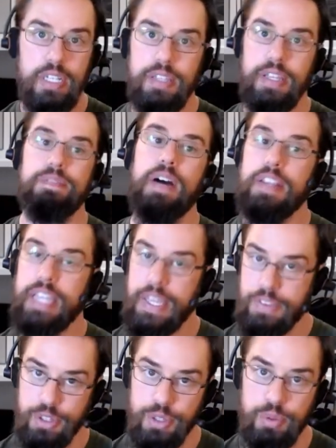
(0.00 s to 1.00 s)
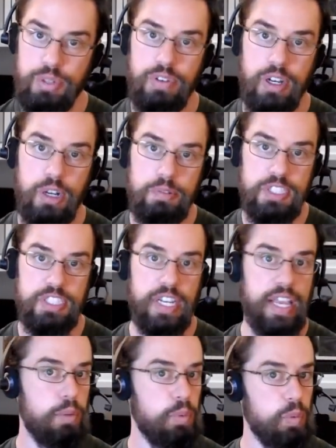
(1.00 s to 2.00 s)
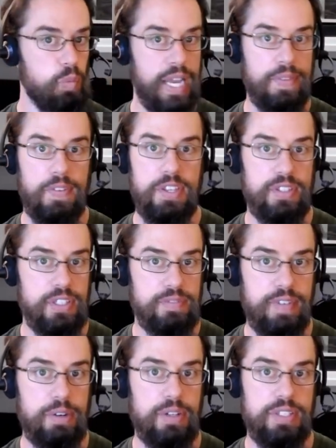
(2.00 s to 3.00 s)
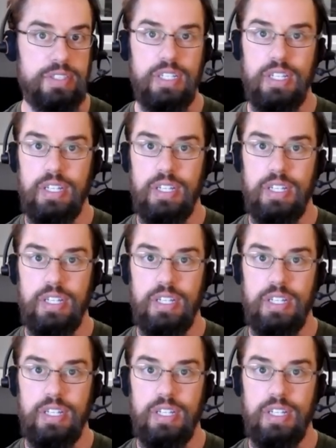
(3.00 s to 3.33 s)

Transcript: they finally got the WHO involved and said, hey, we got this virus